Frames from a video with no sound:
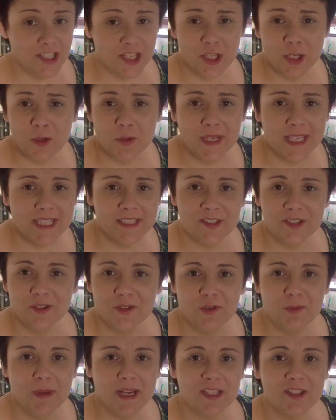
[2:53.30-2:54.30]
you eat
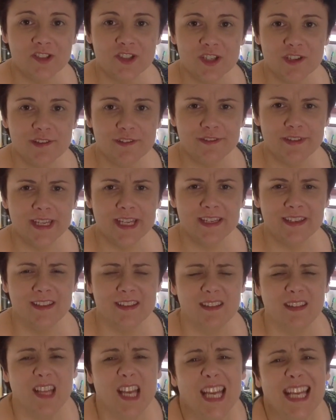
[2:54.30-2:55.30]
too much of it
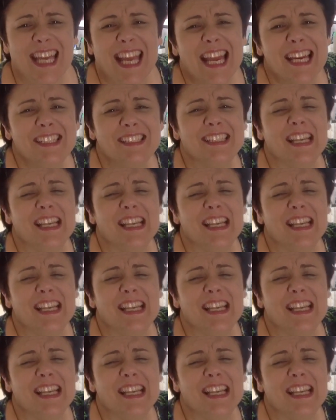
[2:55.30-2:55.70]
and then get